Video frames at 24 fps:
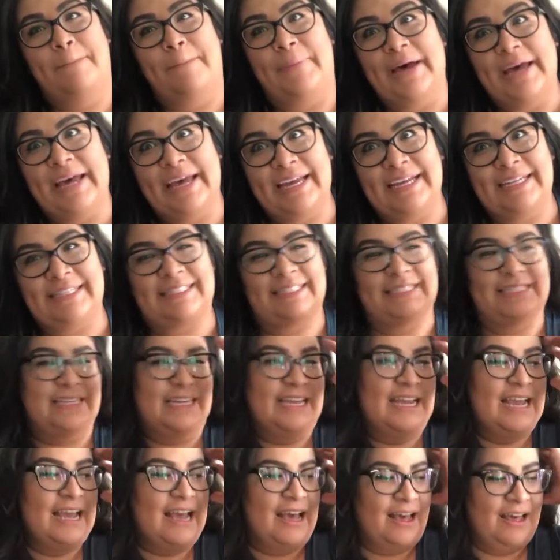but
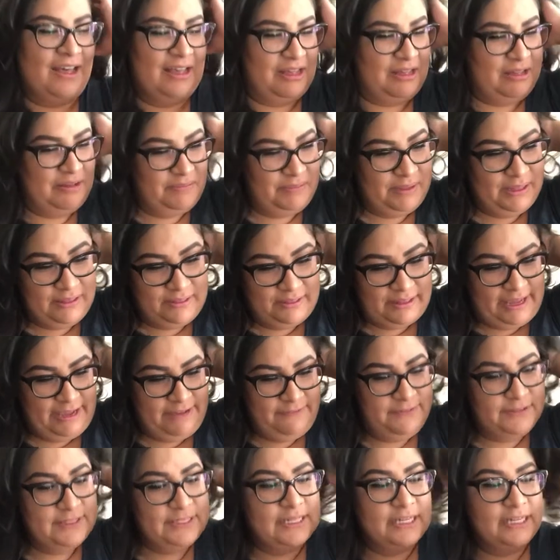um,
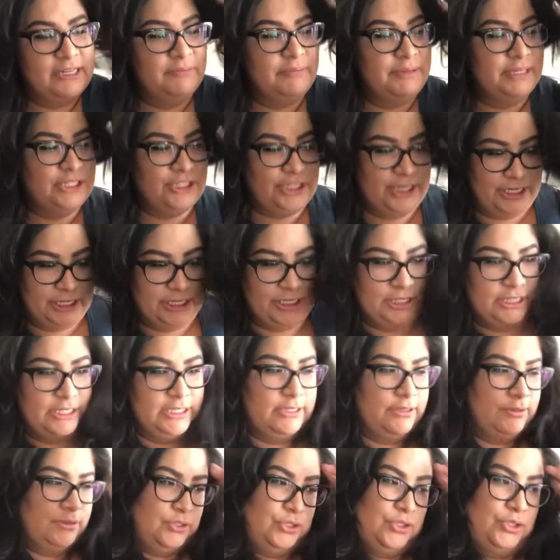life is gonna be
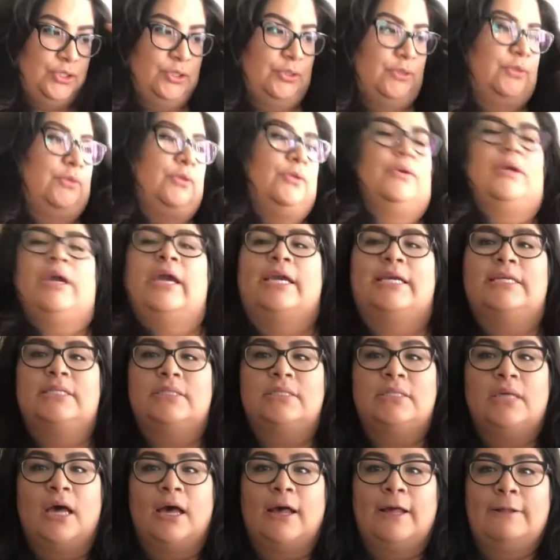changing soon, you
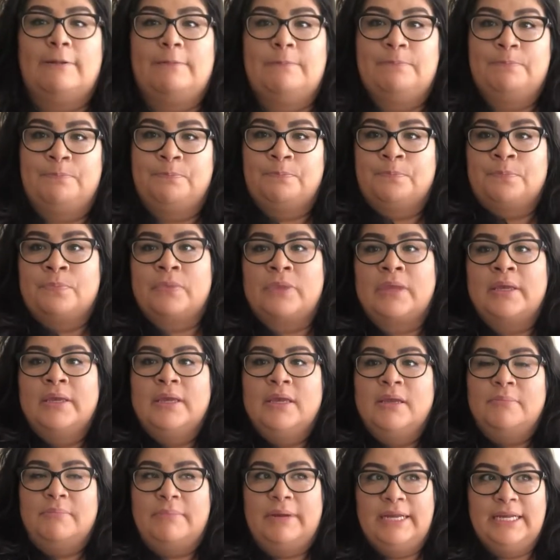guys. Um,
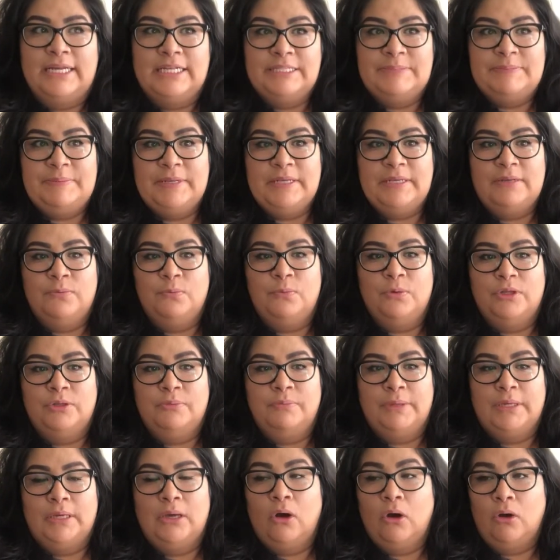my husband will
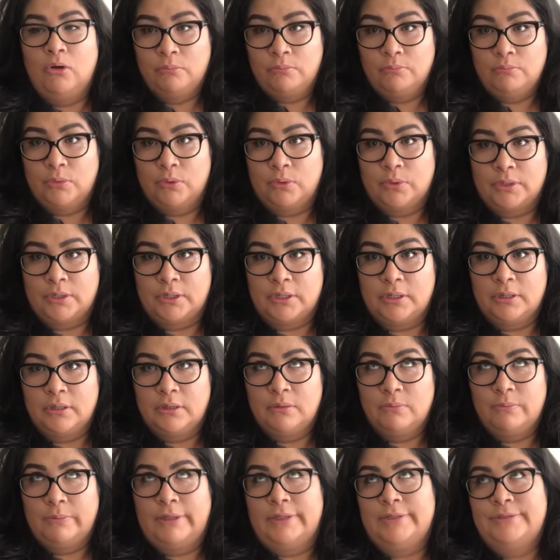be home more.
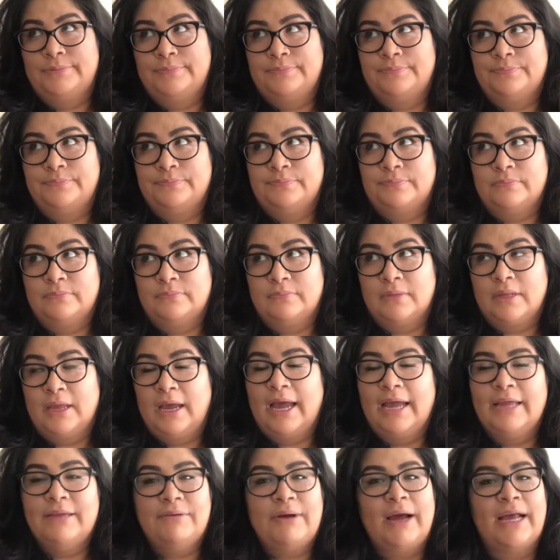Well,
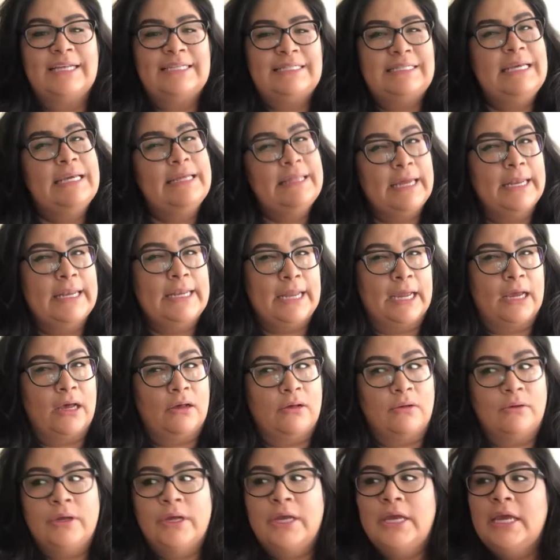I, I say that
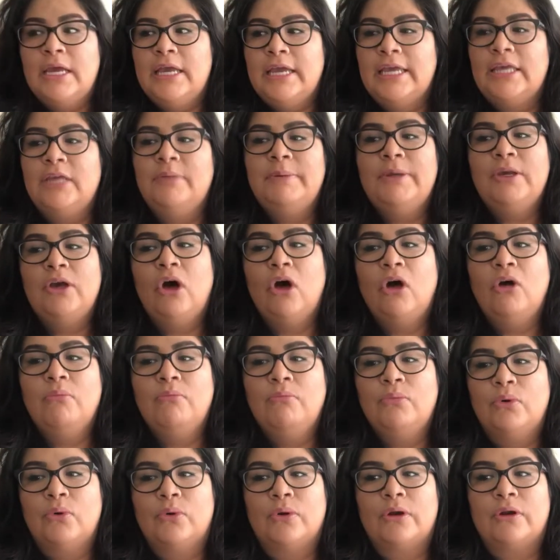now. He'll be
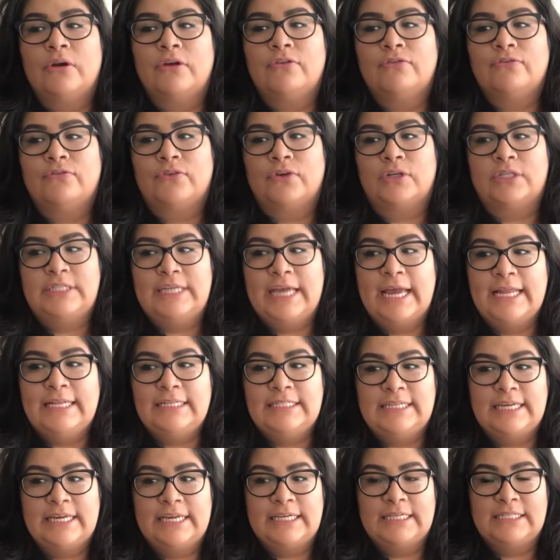home more for
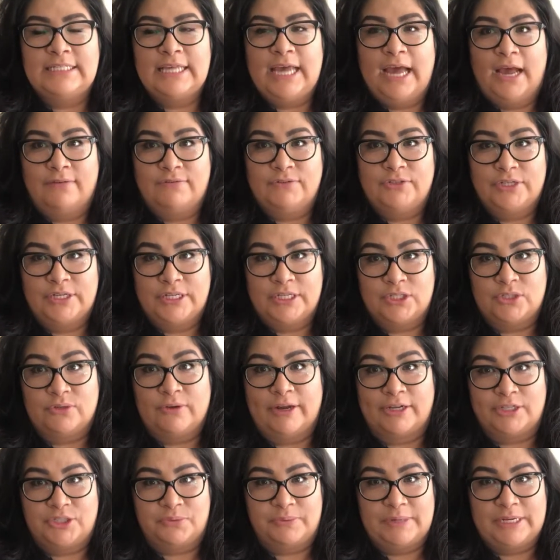10 days after his
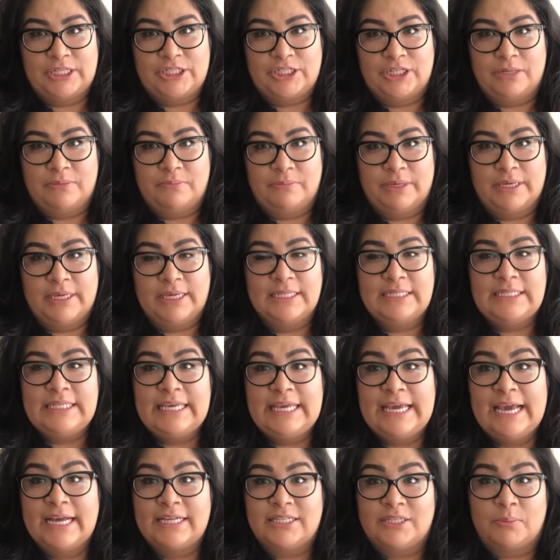graduation because
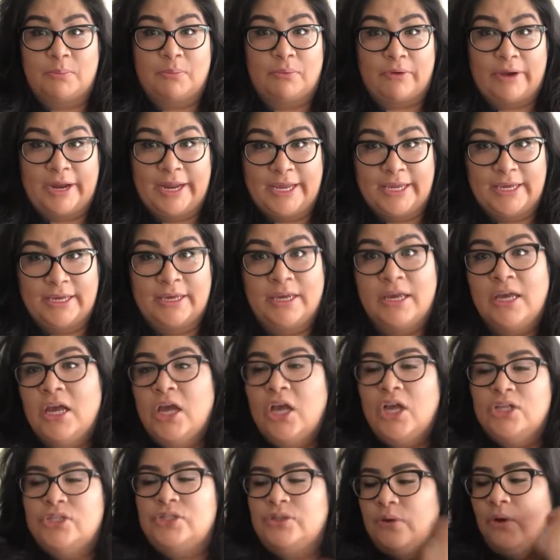he has a break.
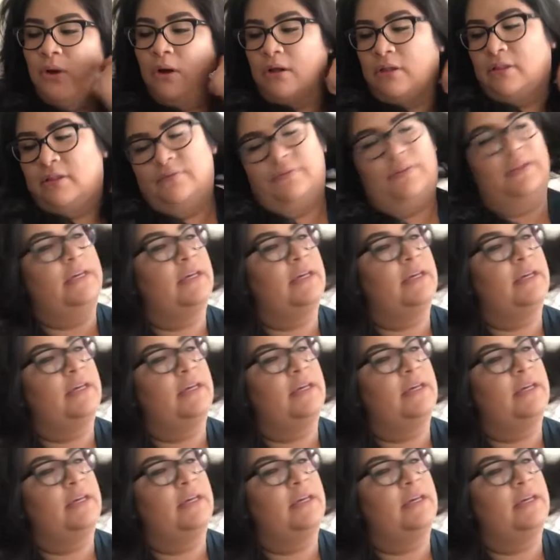So all of